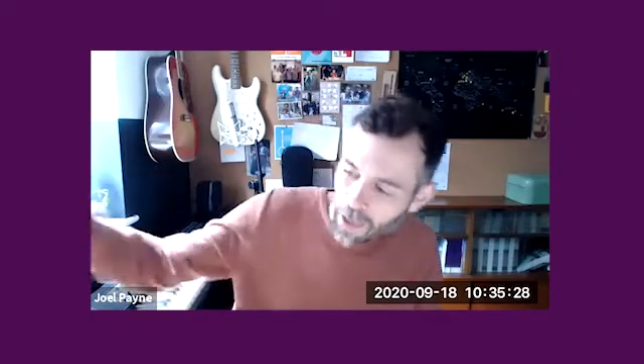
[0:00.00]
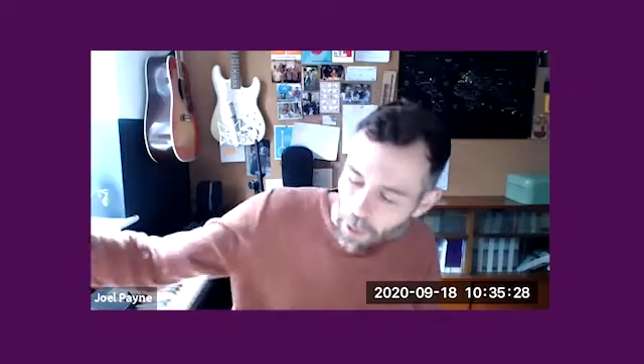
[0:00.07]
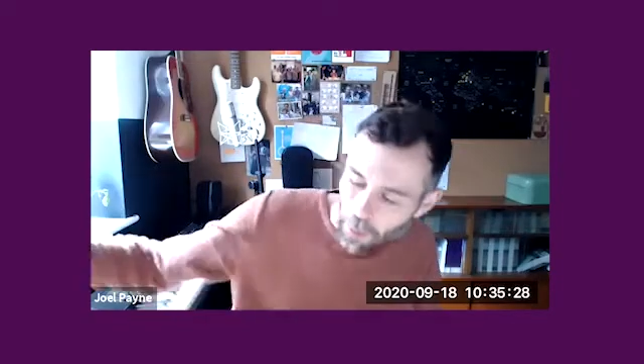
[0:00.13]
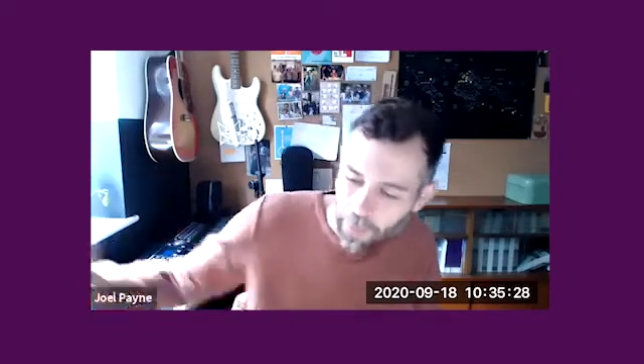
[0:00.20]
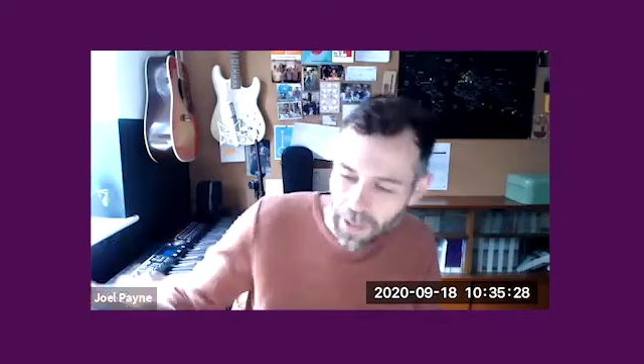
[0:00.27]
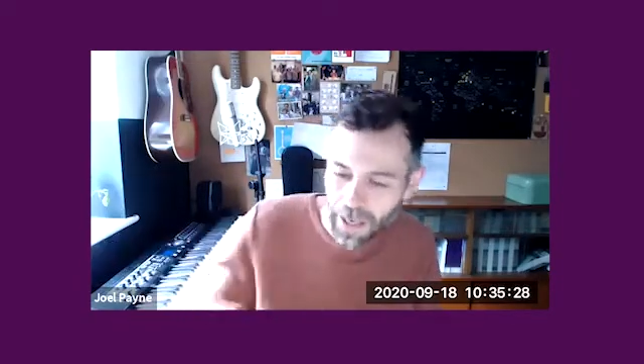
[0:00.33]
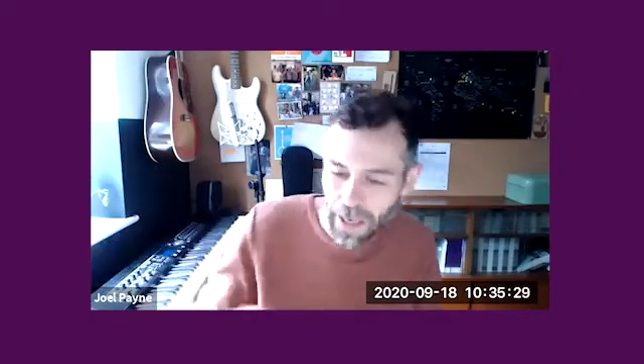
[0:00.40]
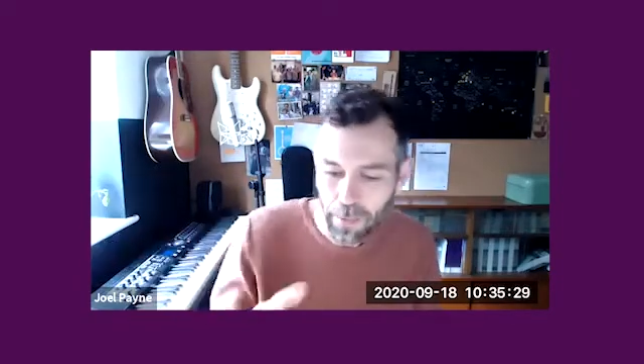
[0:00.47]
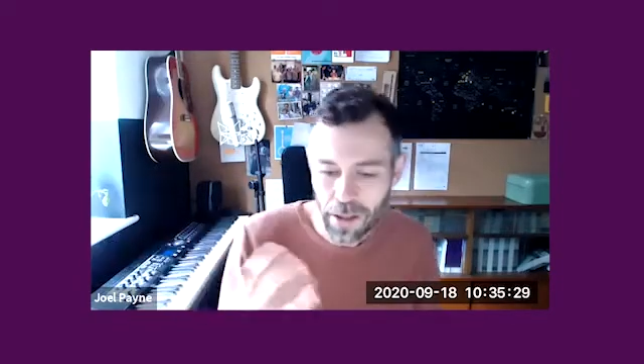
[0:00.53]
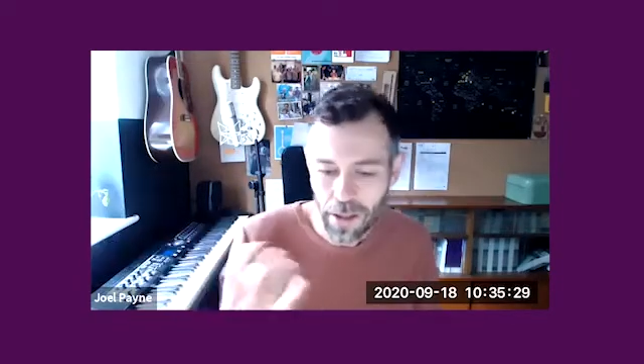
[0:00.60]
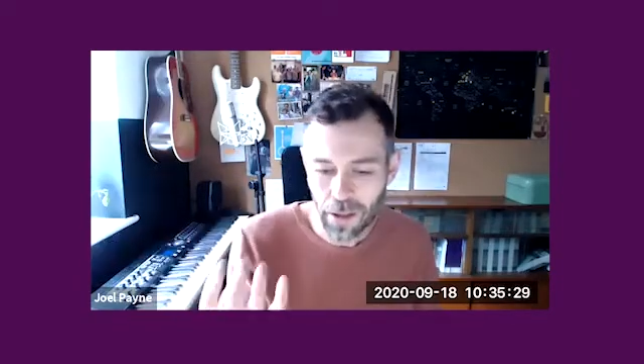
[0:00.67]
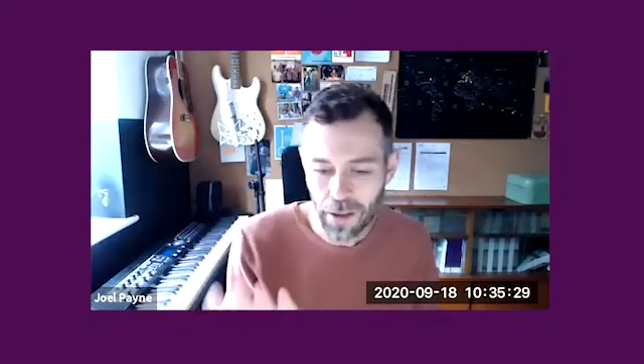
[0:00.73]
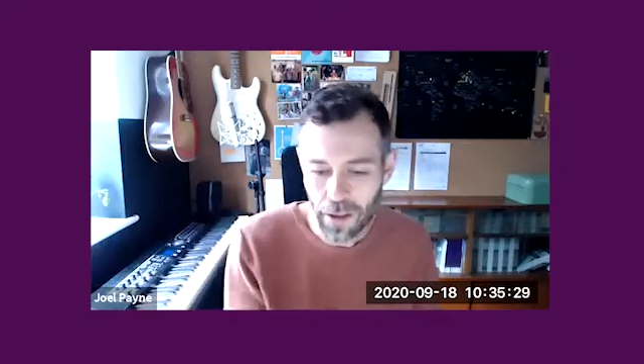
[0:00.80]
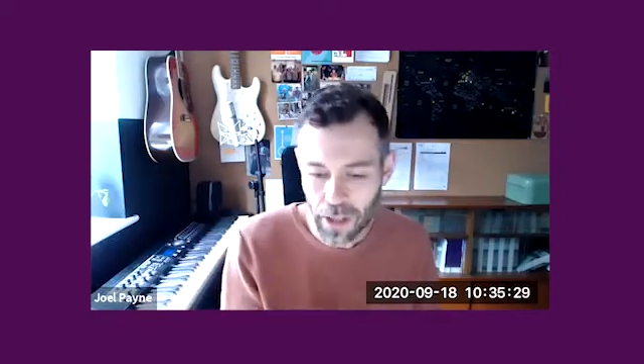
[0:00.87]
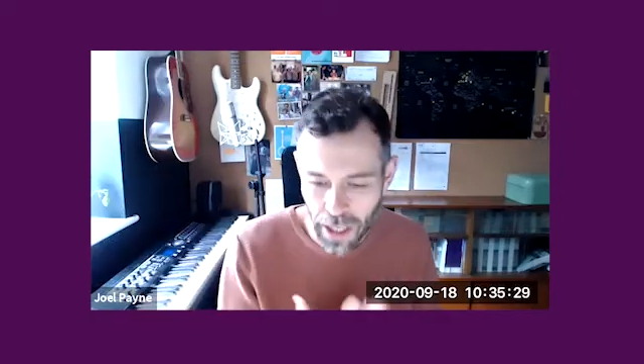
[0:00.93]
come, but it
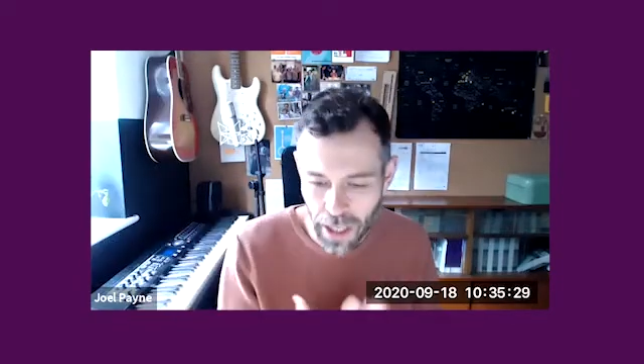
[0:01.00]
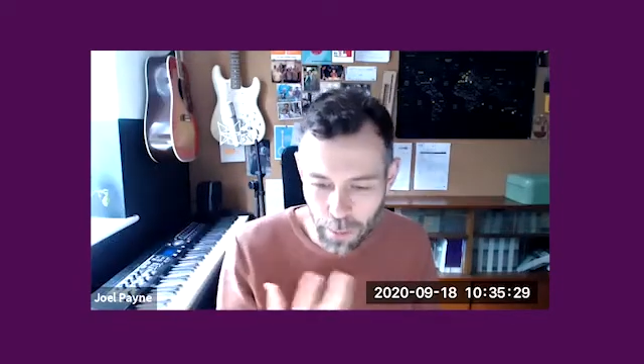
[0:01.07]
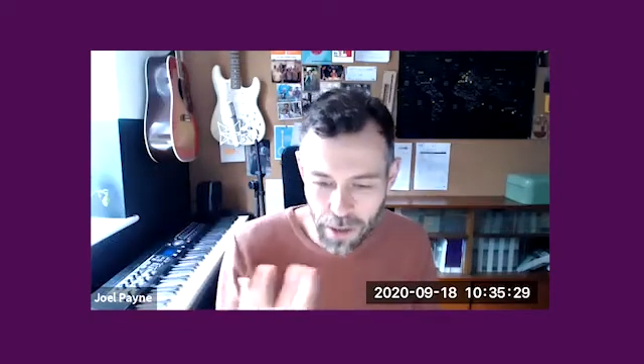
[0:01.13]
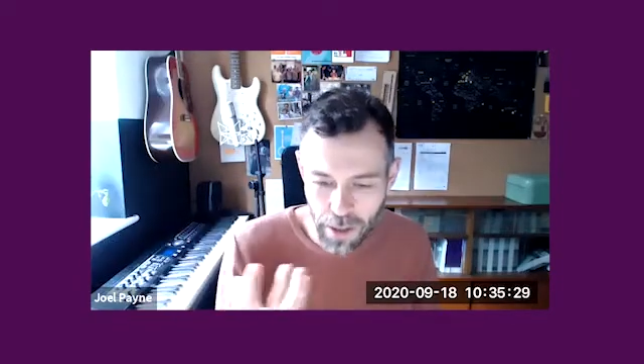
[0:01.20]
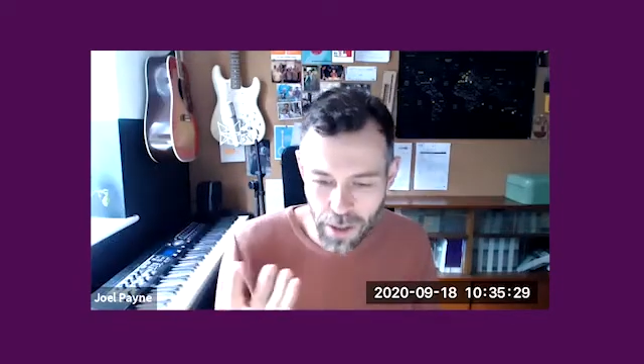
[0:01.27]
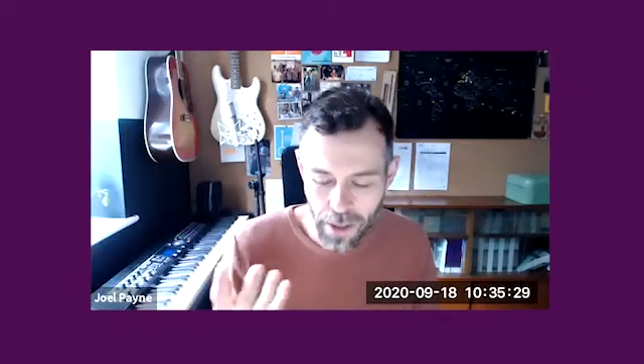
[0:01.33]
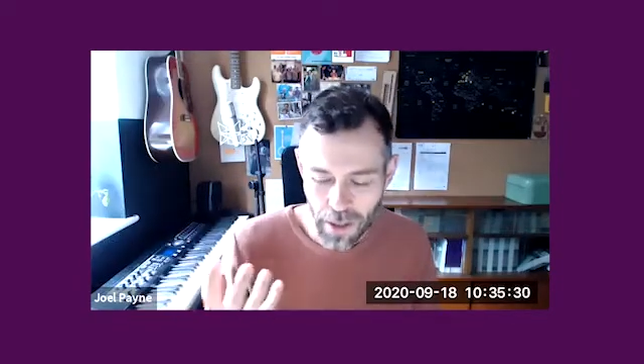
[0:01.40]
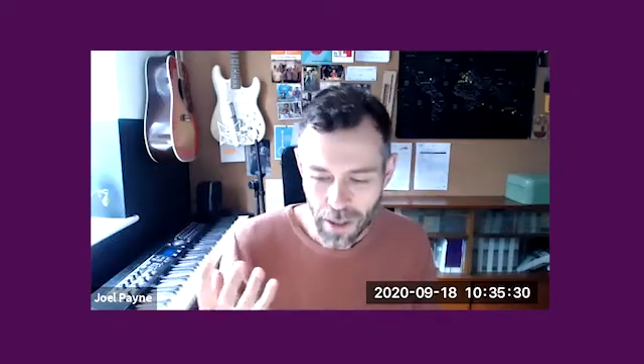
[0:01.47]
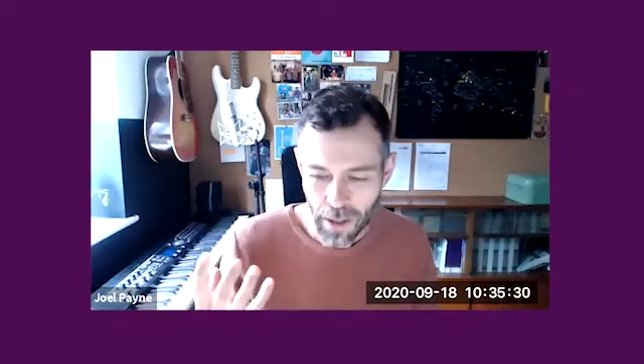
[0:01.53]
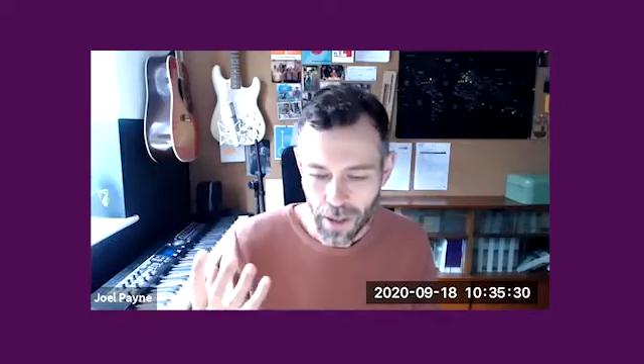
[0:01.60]
absolutely shapes